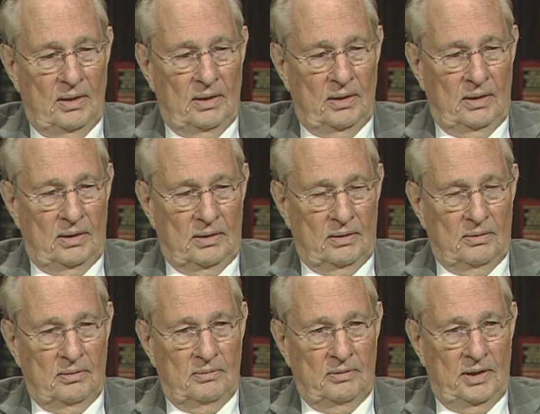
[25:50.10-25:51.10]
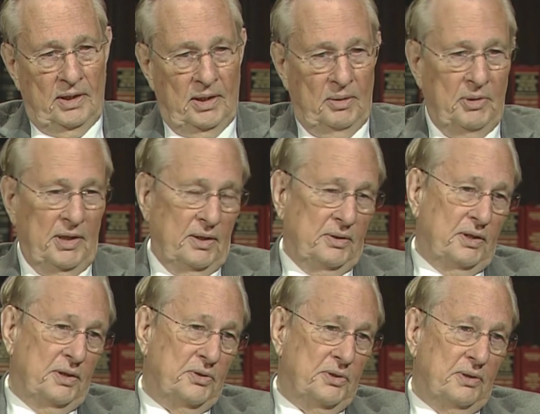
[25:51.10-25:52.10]
How and was it? Well, how large was the uh,
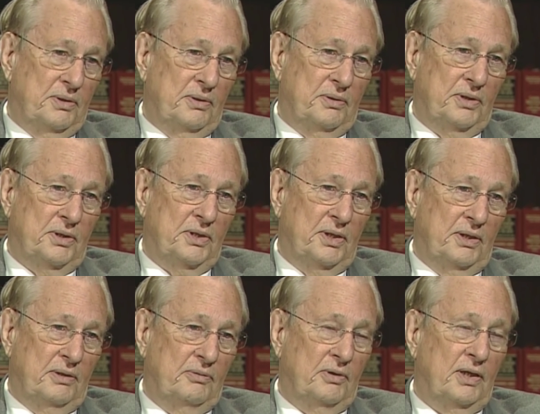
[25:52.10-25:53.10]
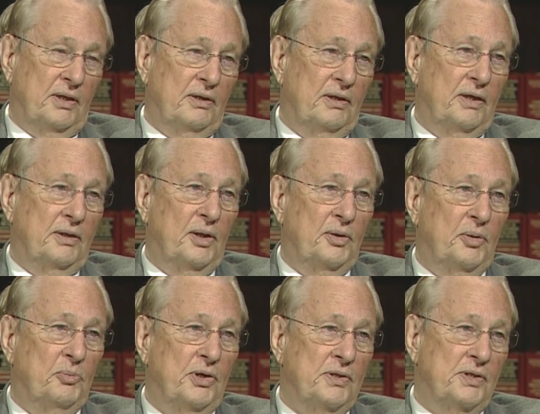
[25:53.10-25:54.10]
gathering? Uh, Sixty. Well, at, at,
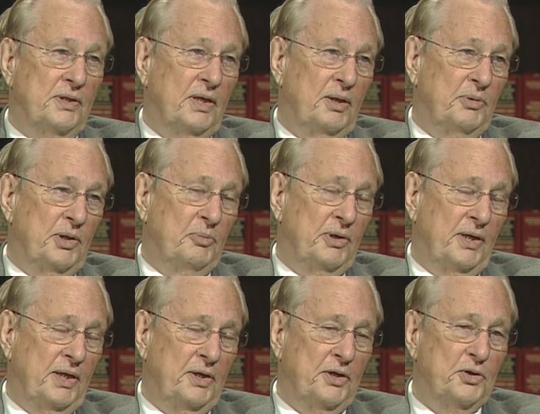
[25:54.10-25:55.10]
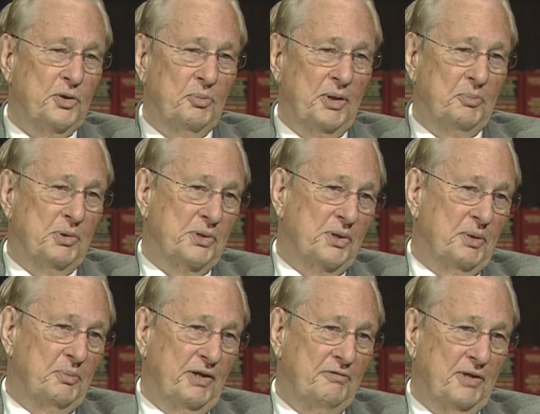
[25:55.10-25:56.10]
the present time, there are about eighty-two members
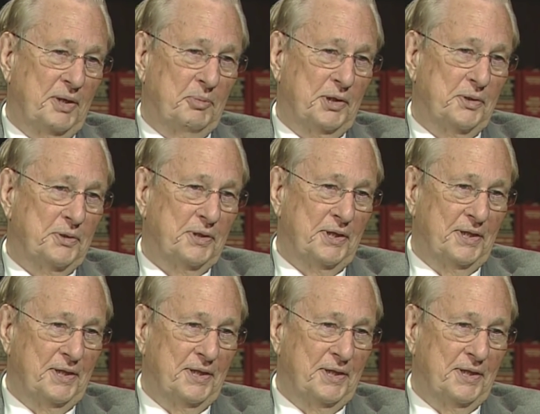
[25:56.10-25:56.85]
on my family tree.